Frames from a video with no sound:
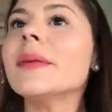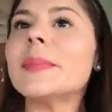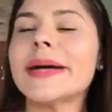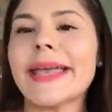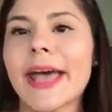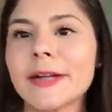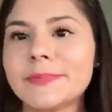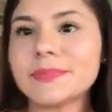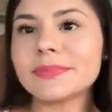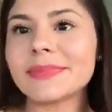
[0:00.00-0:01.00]
But yeah,
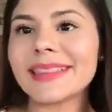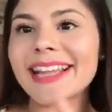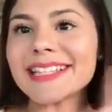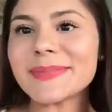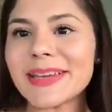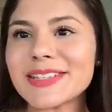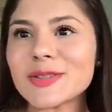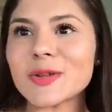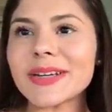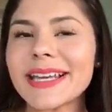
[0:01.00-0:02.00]
that's my
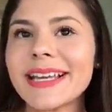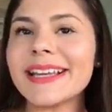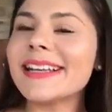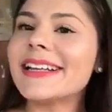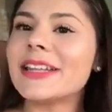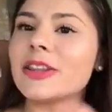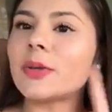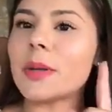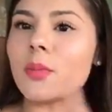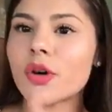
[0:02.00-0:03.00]
story.
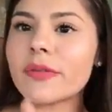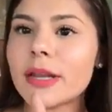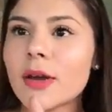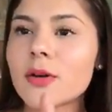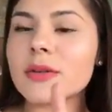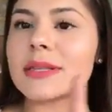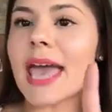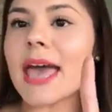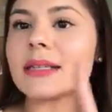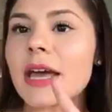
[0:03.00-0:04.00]
there'll be more videos,
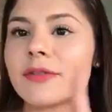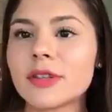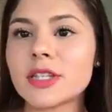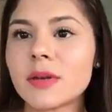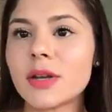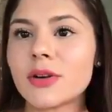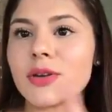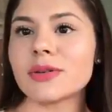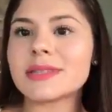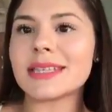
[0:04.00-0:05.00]
and after this video
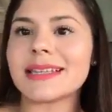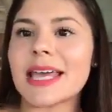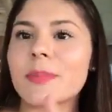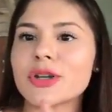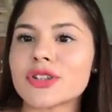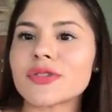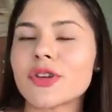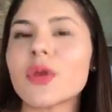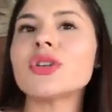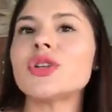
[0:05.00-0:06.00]
you'll see like pictures
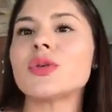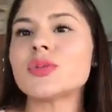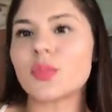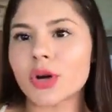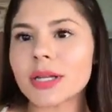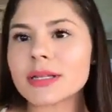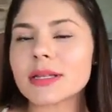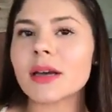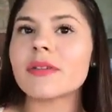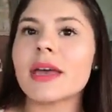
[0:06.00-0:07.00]
of her when she was born and
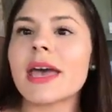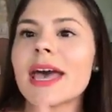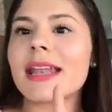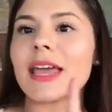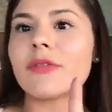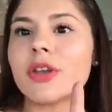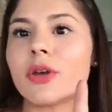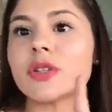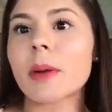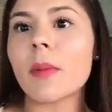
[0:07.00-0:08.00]
stuff, and like
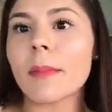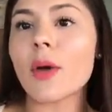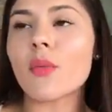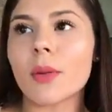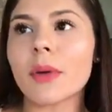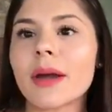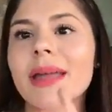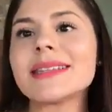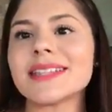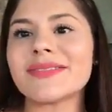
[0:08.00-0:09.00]
videos of my mom at Walmart
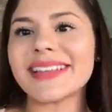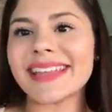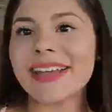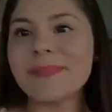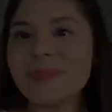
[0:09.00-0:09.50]
and stuff like that.